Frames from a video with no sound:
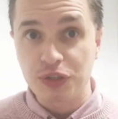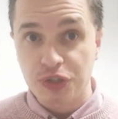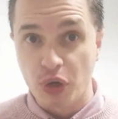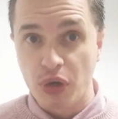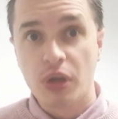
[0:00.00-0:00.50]

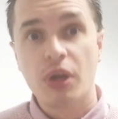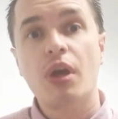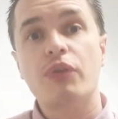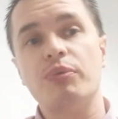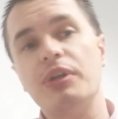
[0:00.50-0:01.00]
So,
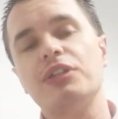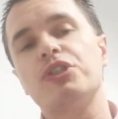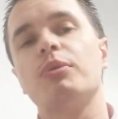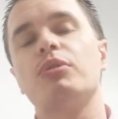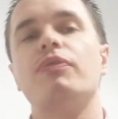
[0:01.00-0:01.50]
from reading
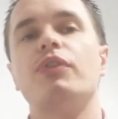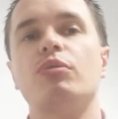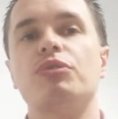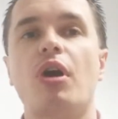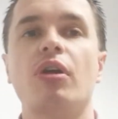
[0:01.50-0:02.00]
some of the
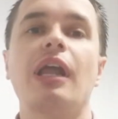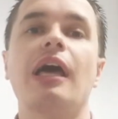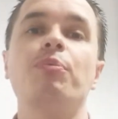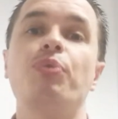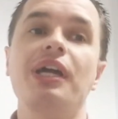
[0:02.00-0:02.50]
reviews
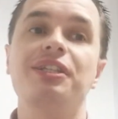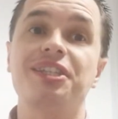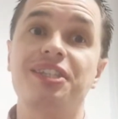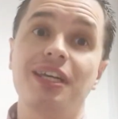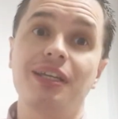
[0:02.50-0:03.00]
online prior to
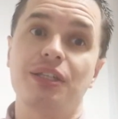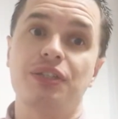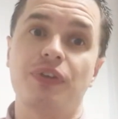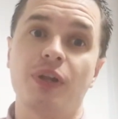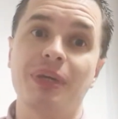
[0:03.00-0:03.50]
seeing
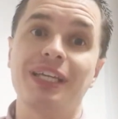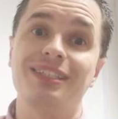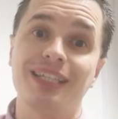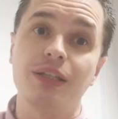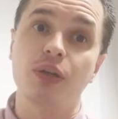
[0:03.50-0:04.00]
this film,
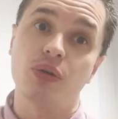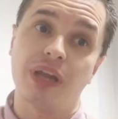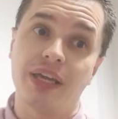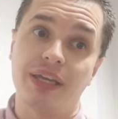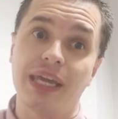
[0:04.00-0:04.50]
it did look
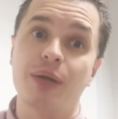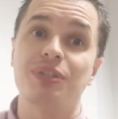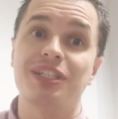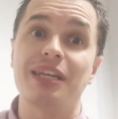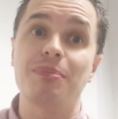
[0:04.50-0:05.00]
like it
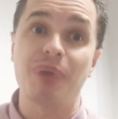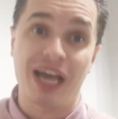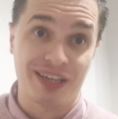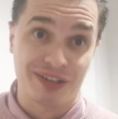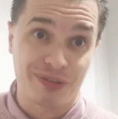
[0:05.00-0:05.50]
was getting
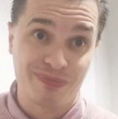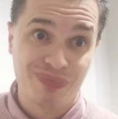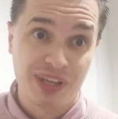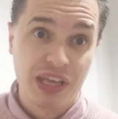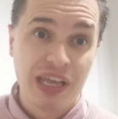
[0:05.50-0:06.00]
panned
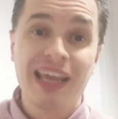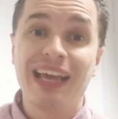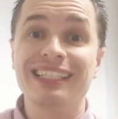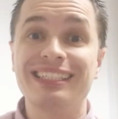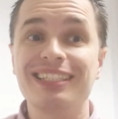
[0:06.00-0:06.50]

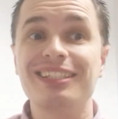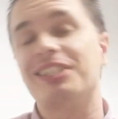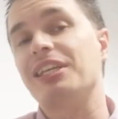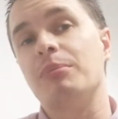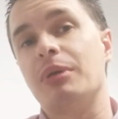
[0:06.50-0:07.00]
and didn't
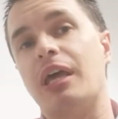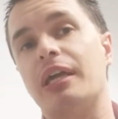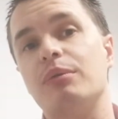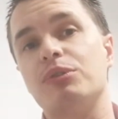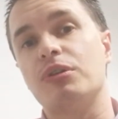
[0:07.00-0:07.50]
seem
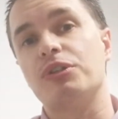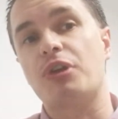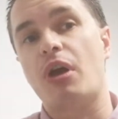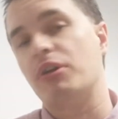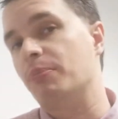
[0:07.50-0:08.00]
like it was going to
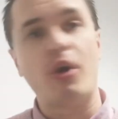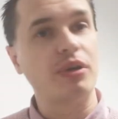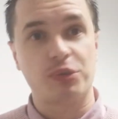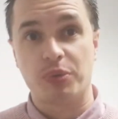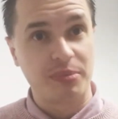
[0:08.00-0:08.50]
score any
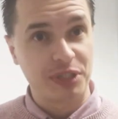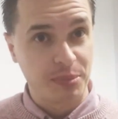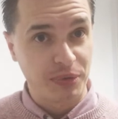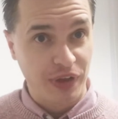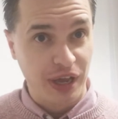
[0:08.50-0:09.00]
points with me,
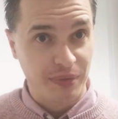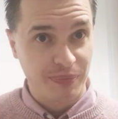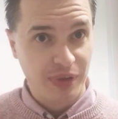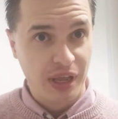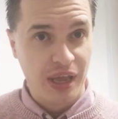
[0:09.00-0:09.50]
to be fair,
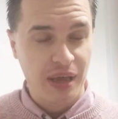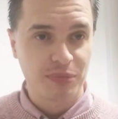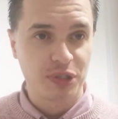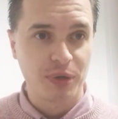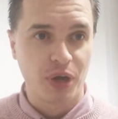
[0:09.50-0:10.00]

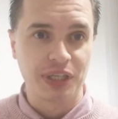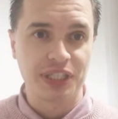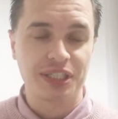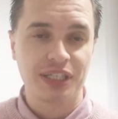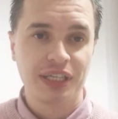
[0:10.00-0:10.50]
um, to be
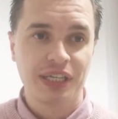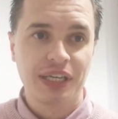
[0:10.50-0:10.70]
honest.